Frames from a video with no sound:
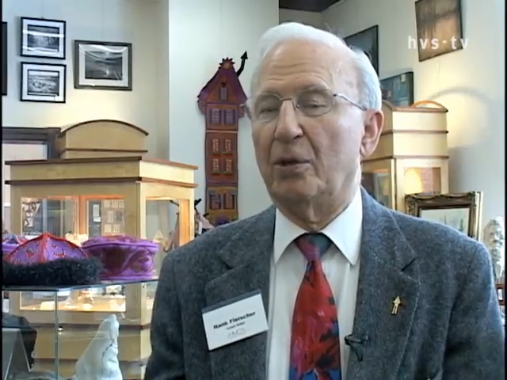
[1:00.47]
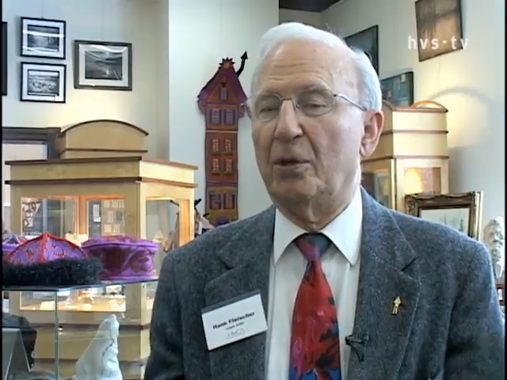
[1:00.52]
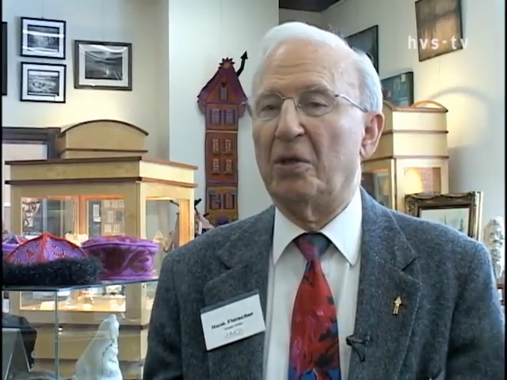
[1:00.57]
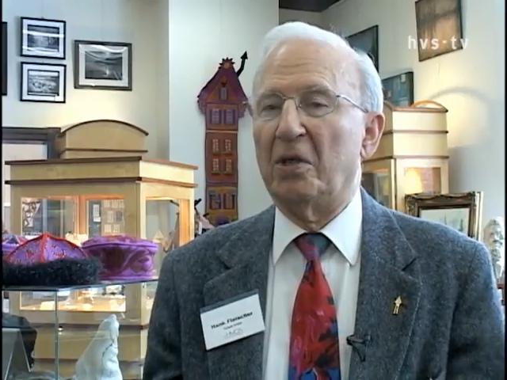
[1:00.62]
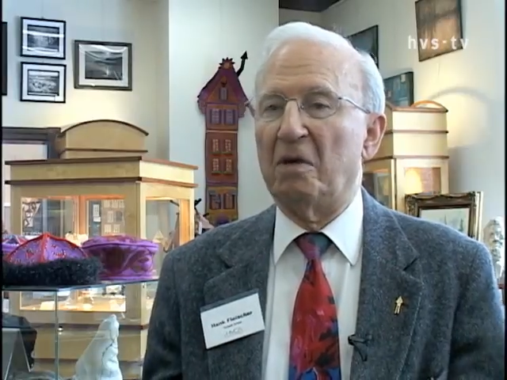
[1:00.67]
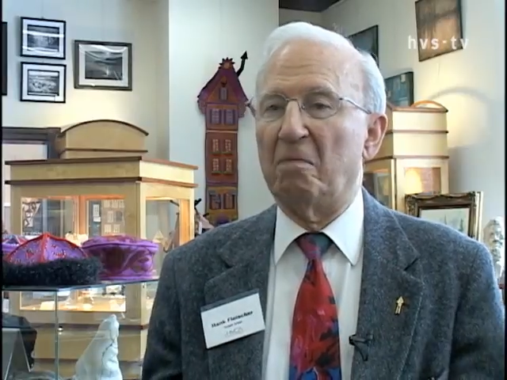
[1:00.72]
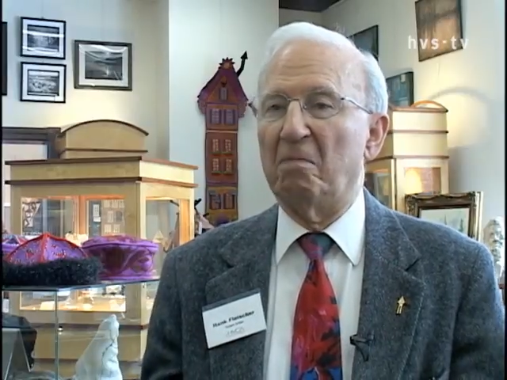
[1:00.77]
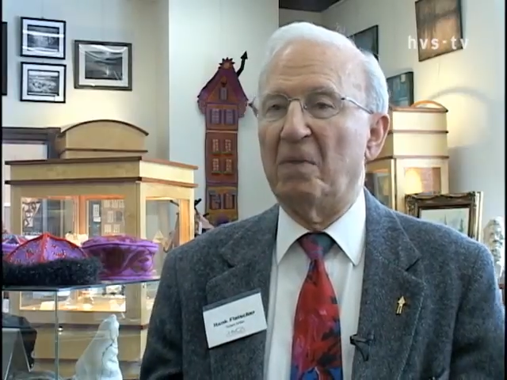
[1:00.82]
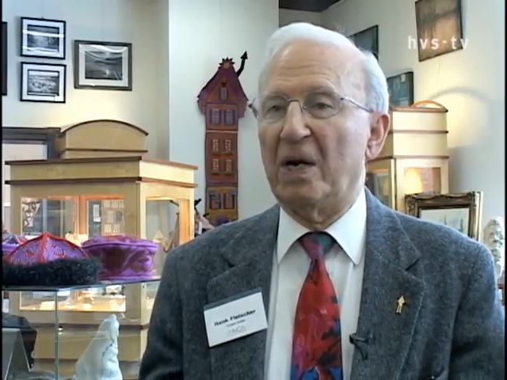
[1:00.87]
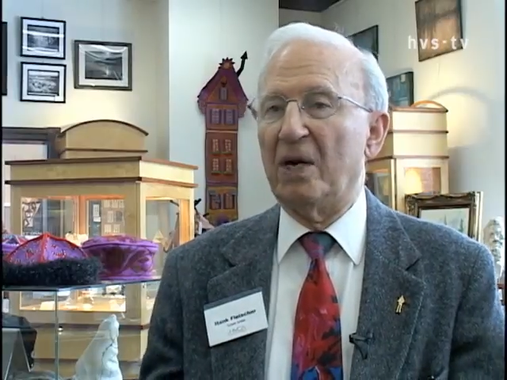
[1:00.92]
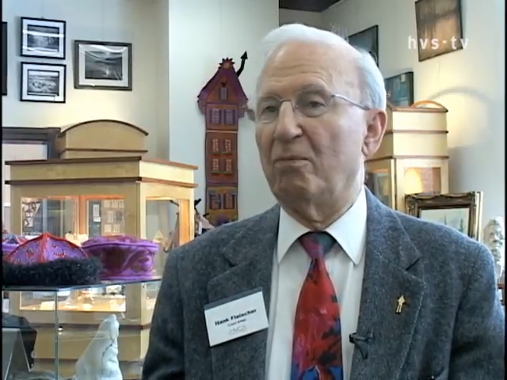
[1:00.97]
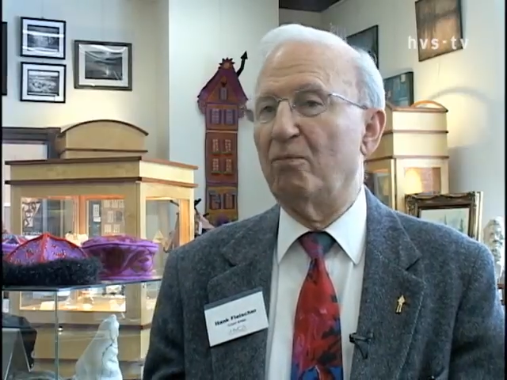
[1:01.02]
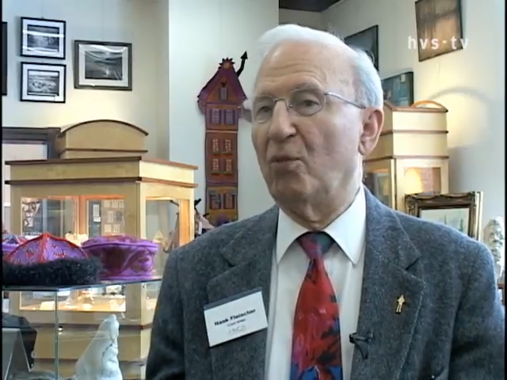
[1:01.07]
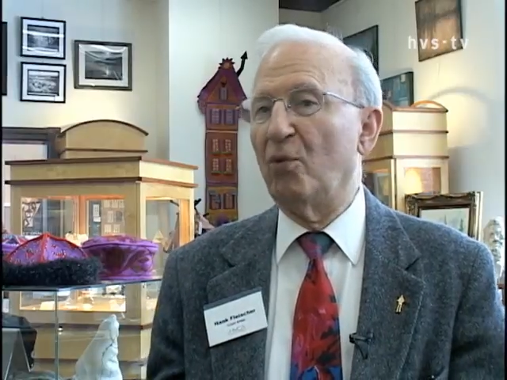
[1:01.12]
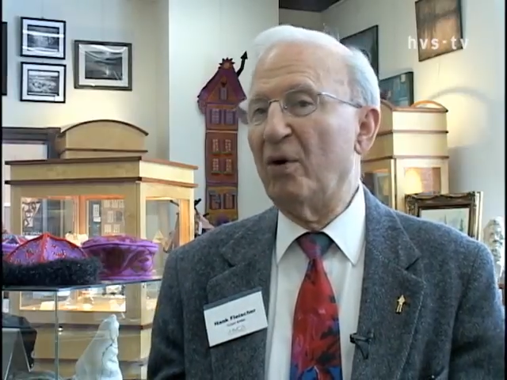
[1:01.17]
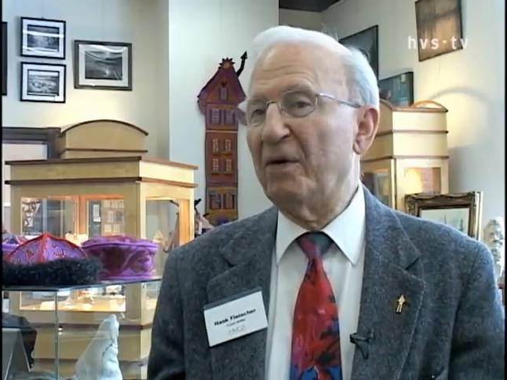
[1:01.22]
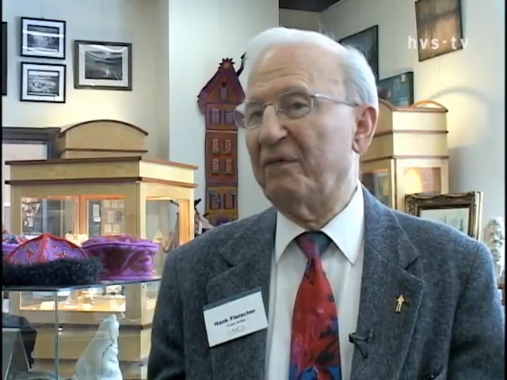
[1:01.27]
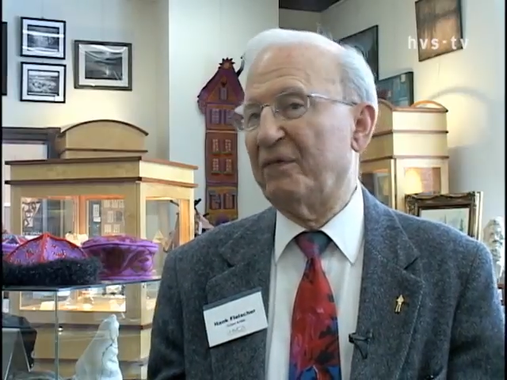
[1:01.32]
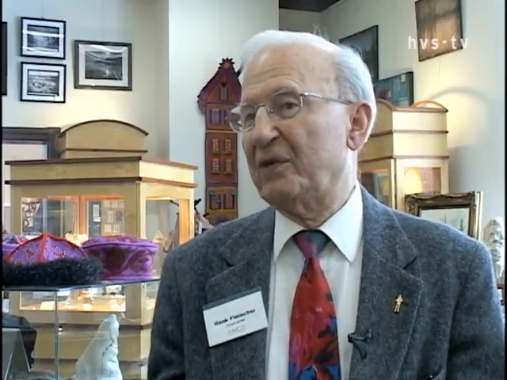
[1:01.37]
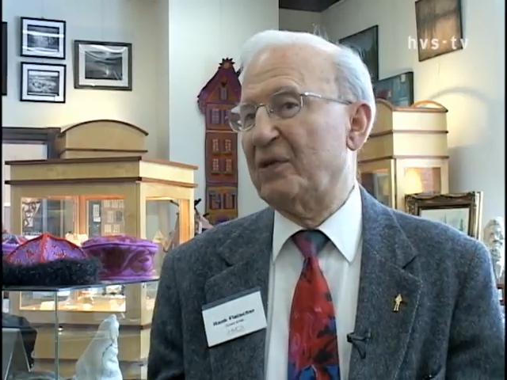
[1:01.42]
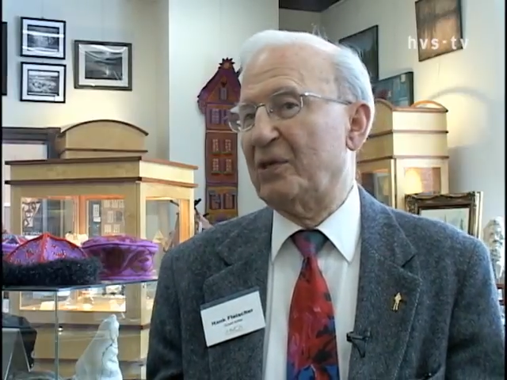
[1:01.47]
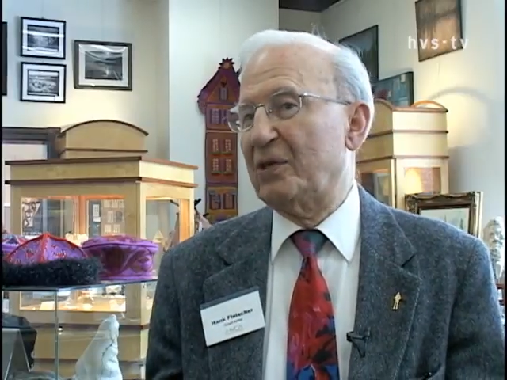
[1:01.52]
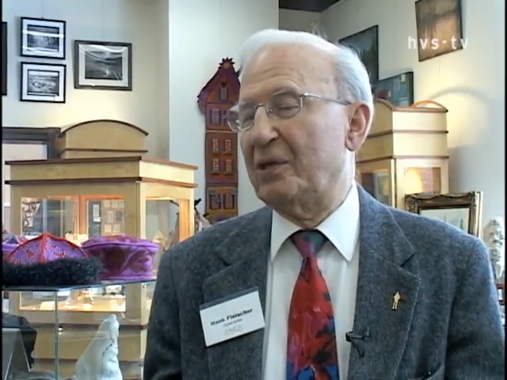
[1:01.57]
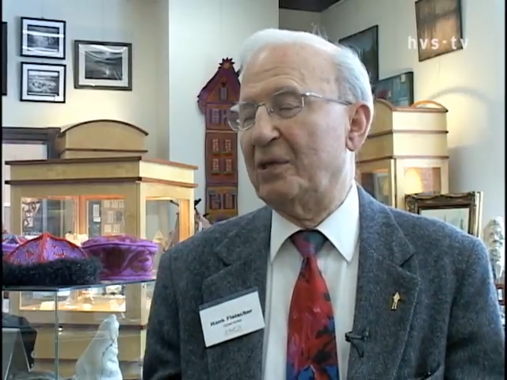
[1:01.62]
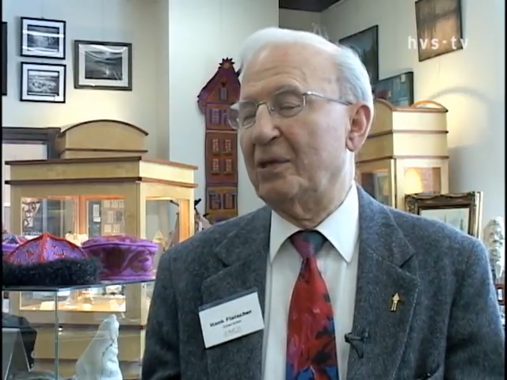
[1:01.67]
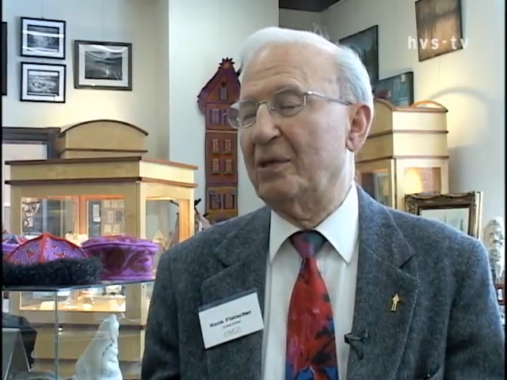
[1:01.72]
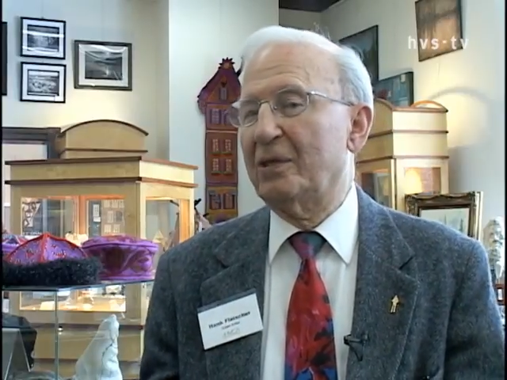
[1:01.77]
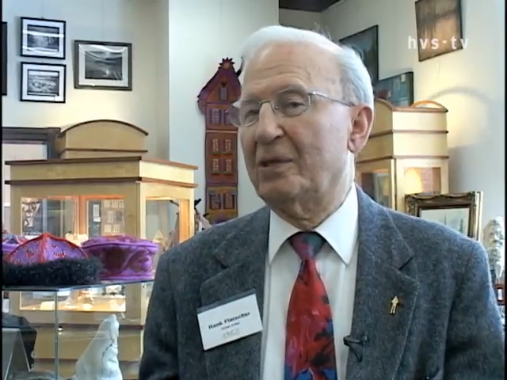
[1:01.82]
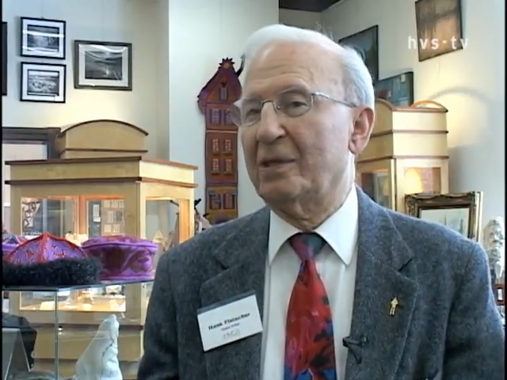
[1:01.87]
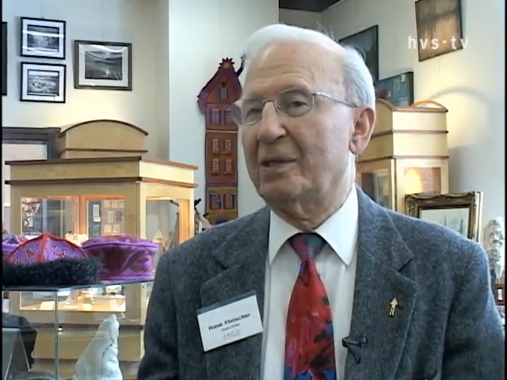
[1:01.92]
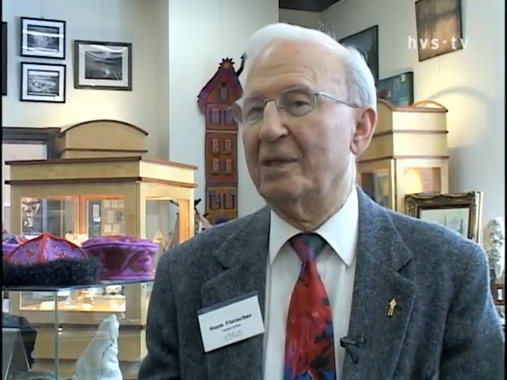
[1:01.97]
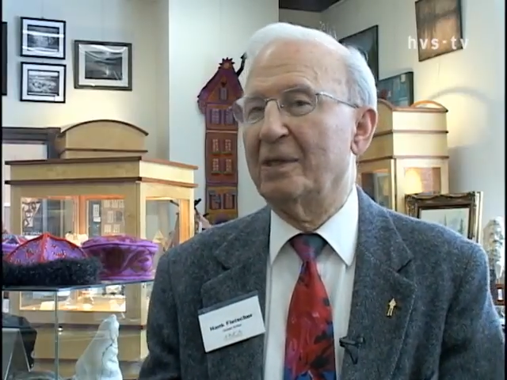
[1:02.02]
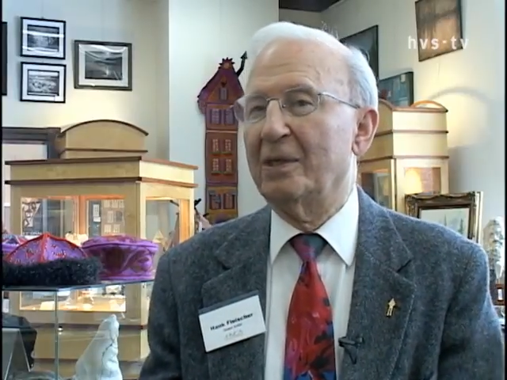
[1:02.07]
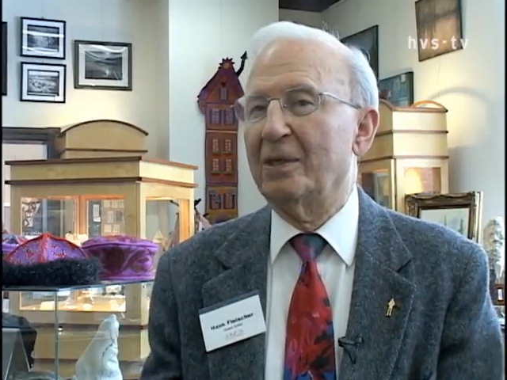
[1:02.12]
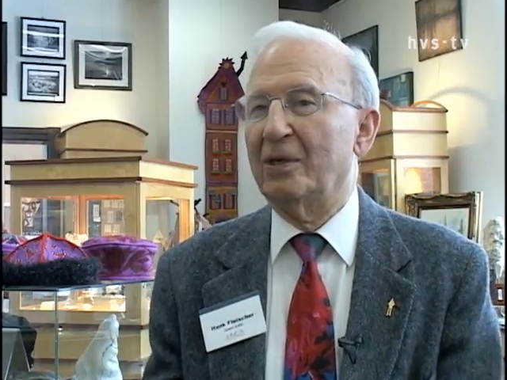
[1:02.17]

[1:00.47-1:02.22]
the metamorphosis